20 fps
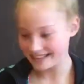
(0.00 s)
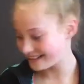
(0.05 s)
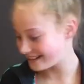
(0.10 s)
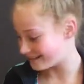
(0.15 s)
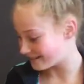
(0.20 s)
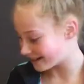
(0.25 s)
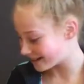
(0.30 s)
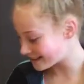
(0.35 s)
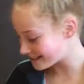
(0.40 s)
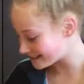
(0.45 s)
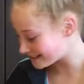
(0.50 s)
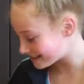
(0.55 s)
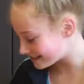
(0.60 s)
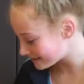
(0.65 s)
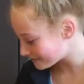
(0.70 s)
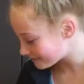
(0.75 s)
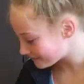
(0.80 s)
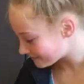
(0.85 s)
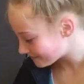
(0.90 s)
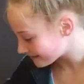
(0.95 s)
Anyways.
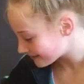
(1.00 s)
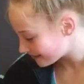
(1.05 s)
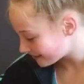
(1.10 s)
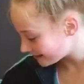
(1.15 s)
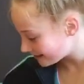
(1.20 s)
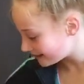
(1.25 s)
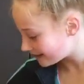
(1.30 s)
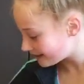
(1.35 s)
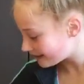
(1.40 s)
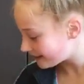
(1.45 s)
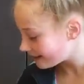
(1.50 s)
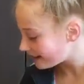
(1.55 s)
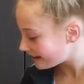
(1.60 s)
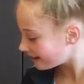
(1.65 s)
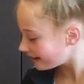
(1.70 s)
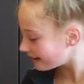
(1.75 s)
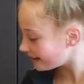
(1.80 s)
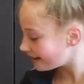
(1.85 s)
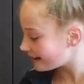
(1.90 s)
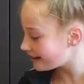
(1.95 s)

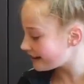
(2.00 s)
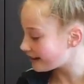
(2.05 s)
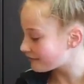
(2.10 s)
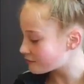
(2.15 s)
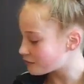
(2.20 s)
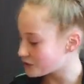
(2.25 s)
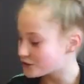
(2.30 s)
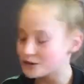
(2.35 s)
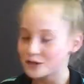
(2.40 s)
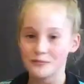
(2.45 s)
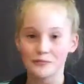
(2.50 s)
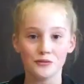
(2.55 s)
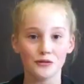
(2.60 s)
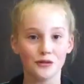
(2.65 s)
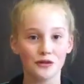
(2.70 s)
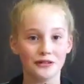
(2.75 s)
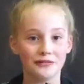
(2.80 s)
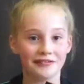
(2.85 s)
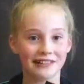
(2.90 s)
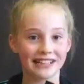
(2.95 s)
And I've got some
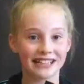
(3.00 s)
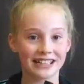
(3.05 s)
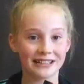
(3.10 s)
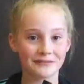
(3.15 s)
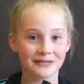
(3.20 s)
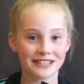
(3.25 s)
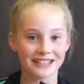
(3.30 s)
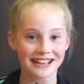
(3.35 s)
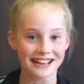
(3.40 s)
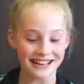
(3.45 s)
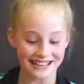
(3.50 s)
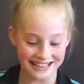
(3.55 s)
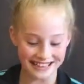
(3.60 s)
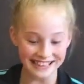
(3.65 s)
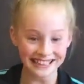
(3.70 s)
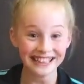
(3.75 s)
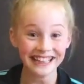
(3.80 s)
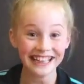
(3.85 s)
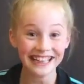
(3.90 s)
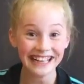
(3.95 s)
more red lipstick.